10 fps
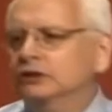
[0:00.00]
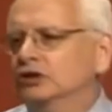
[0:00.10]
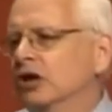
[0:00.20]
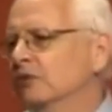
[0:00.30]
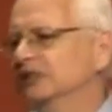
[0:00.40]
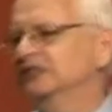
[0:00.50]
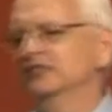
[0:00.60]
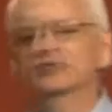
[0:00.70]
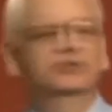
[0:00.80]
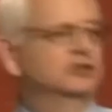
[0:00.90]
John Wesley
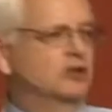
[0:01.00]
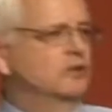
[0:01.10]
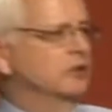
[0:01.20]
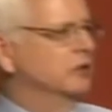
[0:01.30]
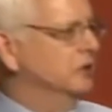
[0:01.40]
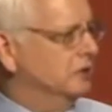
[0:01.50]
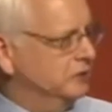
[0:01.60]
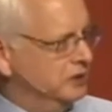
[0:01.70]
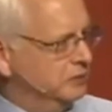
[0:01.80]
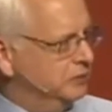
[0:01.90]
sends over
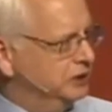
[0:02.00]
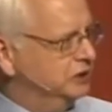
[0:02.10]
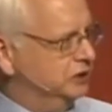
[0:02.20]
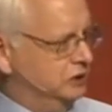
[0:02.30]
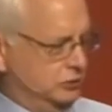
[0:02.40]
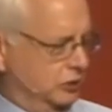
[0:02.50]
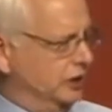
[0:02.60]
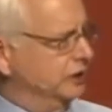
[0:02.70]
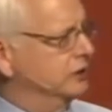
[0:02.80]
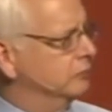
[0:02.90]
the abridged or
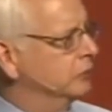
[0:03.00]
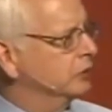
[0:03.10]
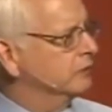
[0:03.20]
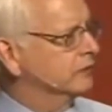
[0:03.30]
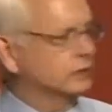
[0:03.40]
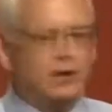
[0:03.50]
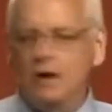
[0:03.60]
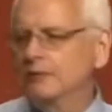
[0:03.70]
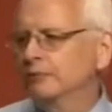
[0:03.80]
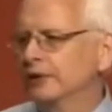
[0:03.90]
edited Book of
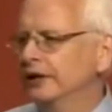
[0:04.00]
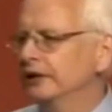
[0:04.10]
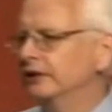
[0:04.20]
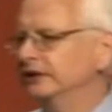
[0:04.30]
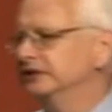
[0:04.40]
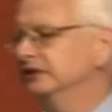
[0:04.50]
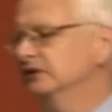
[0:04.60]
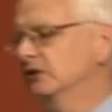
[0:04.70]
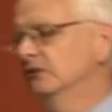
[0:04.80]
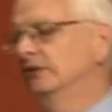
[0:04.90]
Common Prayer. He
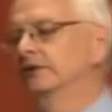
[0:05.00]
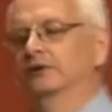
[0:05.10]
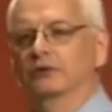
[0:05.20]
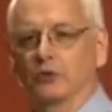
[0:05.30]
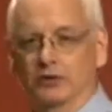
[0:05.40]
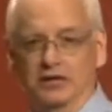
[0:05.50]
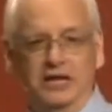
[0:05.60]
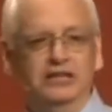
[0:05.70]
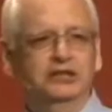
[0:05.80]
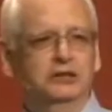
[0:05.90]
sends over
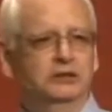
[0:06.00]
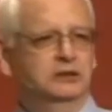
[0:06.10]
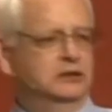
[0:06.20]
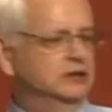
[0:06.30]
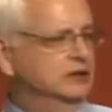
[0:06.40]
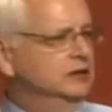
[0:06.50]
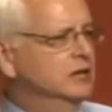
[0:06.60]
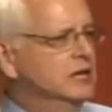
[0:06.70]
ordination. He